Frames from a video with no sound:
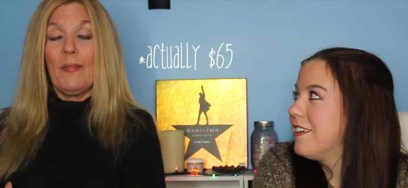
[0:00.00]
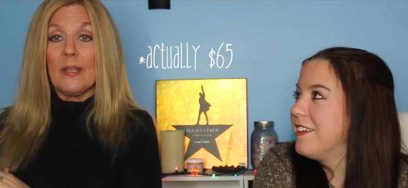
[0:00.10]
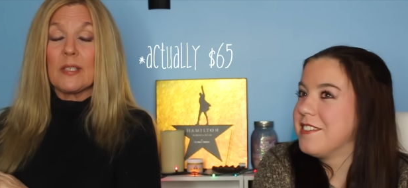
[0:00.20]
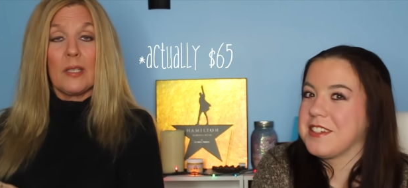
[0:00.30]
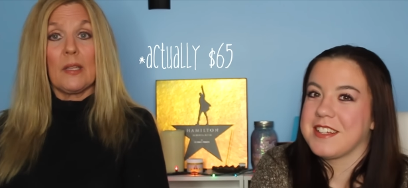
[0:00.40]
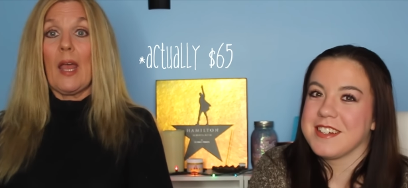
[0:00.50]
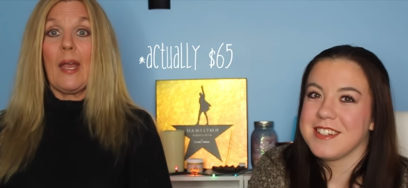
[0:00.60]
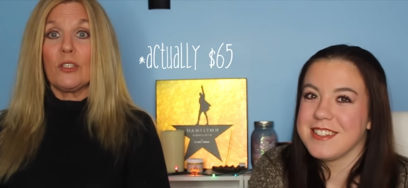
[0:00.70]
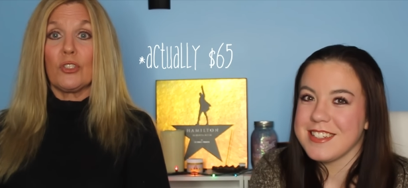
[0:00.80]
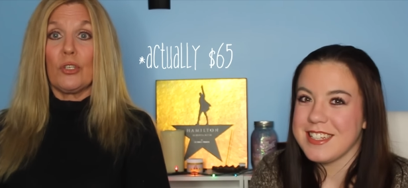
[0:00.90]
Speaker 1: and that's gonna
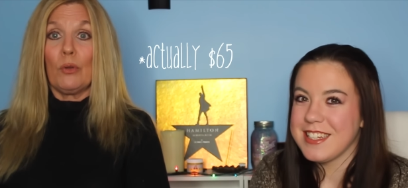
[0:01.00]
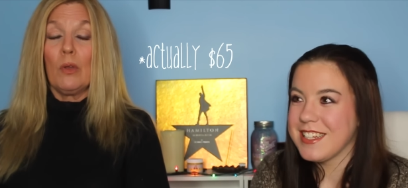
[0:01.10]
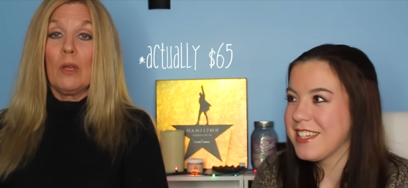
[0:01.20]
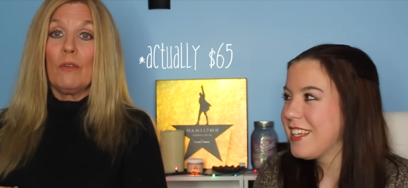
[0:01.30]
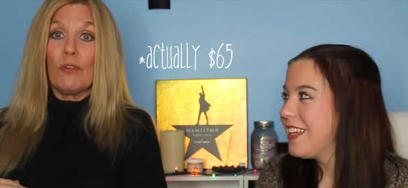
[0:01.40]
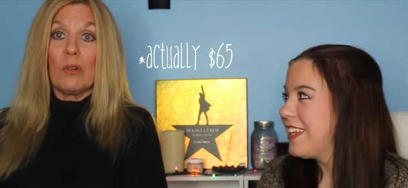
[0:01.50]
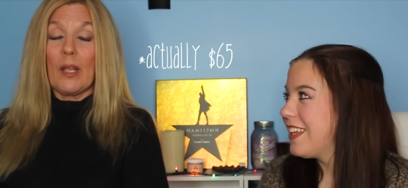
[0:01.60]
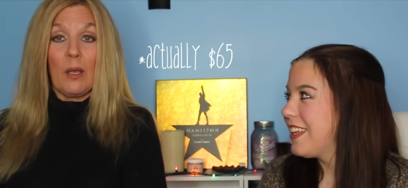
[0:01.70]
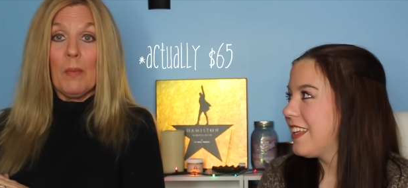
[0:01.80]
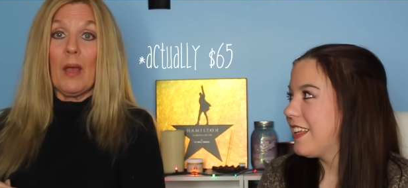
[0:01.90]
last you for
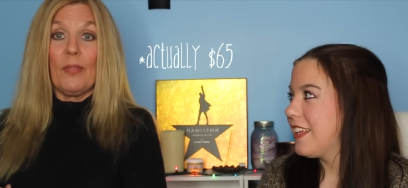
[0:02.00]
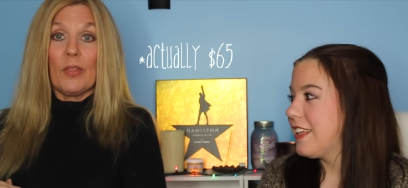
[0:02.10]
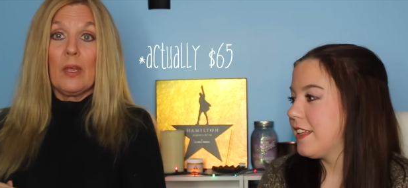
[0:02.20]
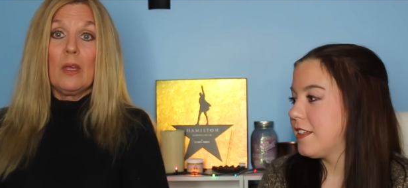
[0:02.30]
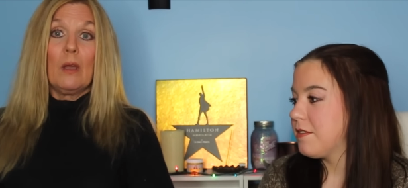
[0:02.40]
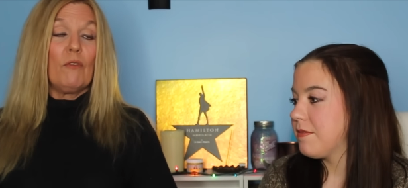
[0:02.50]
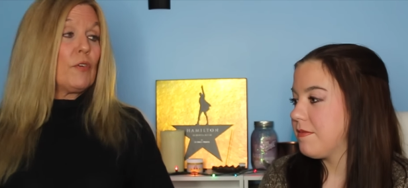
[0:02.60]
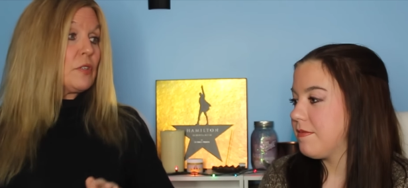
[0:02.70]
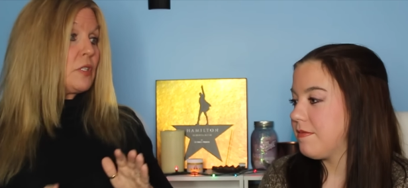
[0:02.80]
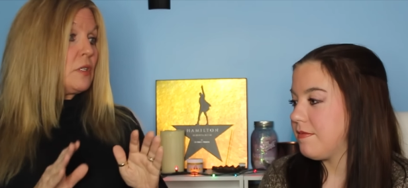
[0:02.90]
like a month
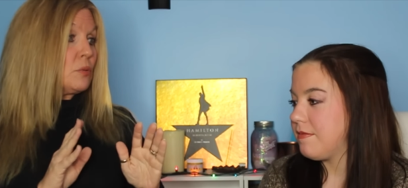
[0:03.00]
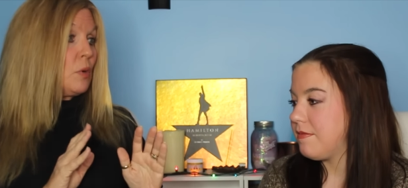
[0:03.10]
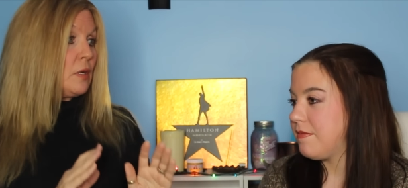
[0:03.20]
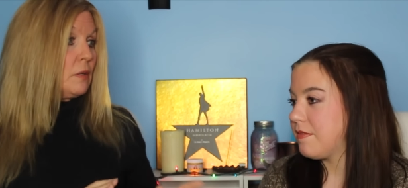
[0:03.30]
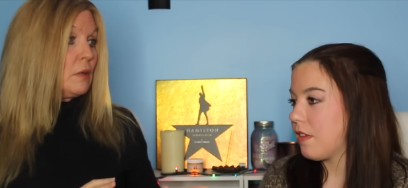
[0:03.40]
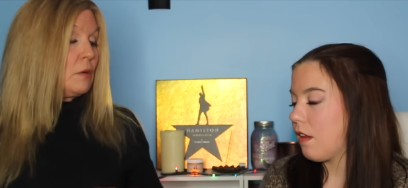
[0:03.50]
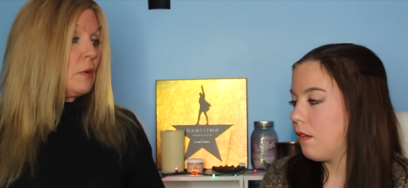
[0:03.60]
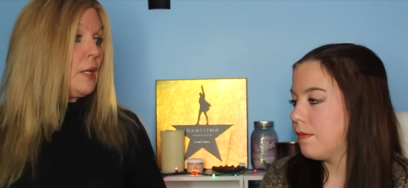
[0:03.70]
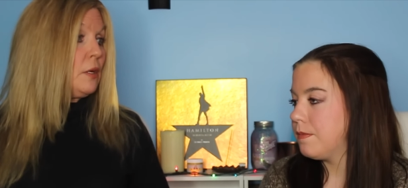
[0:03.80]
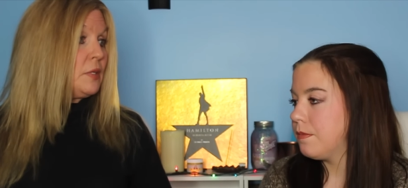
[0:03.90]
versus what
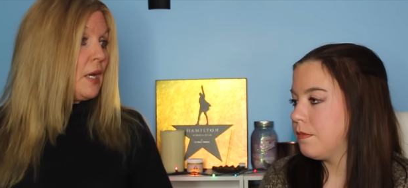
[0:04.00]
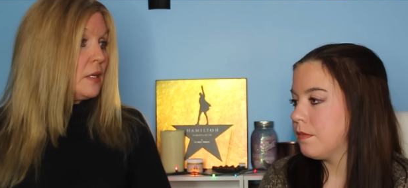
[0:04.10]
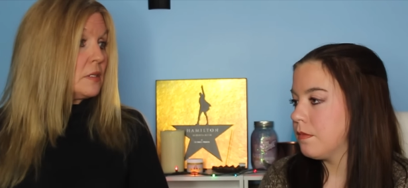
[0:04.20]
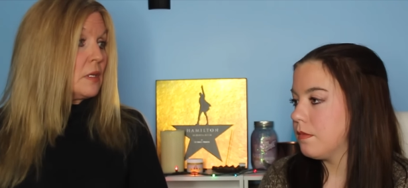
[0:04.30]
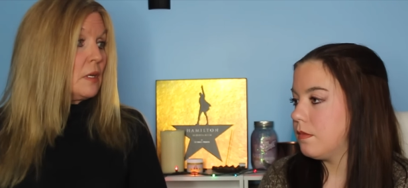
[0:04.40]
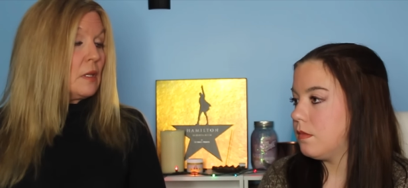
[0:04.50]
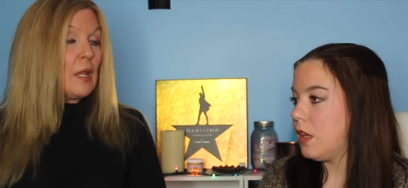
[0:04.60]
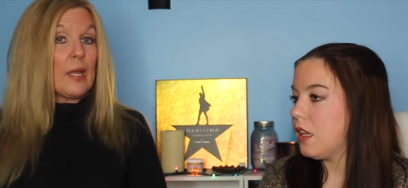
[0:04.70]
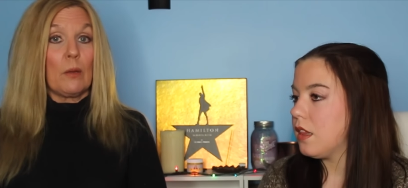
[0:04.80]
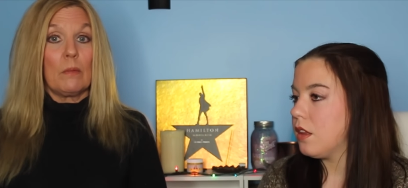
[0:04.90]
Rilo does.
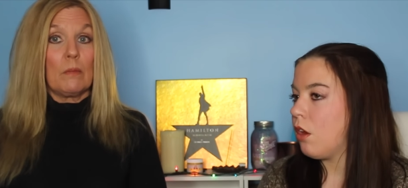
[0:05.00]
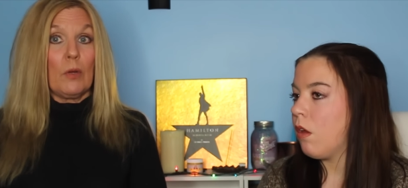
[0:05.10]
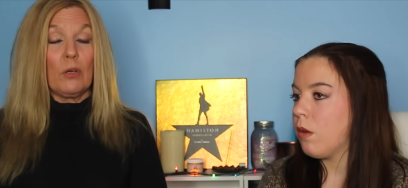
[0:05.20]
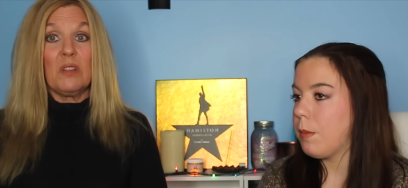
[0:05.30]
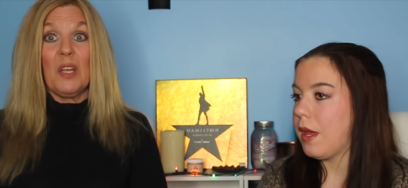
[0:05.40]
But like all her